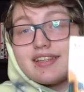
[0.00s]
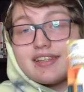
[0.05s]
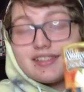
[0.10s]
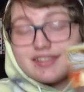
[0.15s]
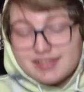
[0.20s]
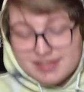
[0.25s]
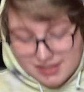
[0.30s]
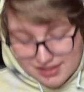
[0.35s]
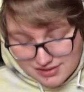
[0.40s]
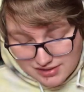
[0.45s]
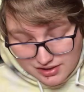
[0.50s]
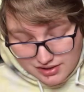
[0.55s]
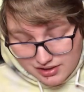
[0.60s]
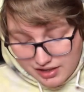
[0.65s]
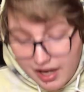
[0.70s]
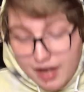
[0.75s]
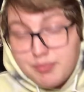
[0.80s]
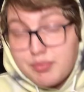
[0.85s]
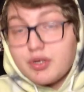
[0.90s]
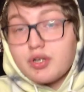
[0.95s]
this because
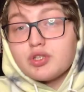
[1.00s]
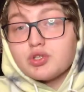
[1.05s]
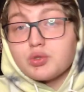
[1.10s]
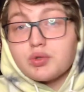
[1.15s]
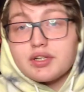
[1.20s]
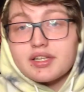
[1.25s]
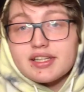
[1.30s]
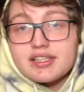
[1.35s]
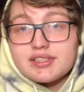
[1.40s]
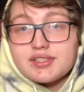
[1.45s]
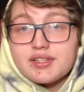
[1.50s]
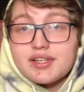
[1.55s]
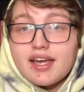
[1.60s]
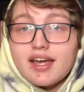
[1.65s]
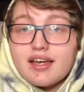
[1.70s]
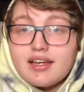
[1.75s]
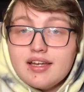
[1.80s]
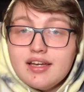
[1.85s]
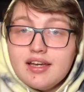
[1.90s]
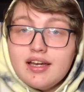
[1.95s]
I've been enjoying it. So
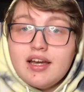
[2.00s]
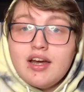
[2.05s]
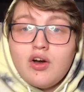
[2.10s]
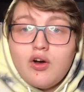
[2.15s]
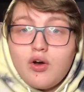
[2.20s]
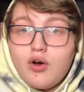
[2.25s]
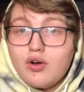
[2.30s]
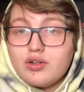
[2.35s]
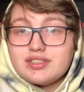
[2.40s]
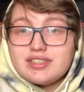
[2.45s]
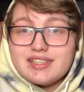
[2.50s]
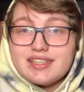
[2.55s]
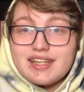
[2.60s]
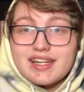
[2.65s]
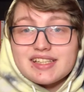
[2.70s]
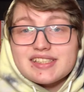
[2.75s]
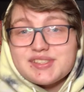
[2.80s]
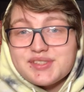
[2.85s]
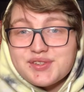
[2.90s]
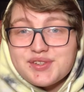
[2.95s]
yeah, on to the
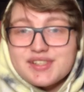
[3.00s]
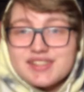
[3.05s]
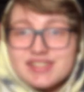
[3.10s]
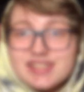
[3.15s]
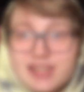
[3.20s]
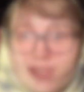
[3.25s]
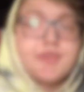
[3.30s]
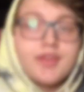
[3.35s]
next series.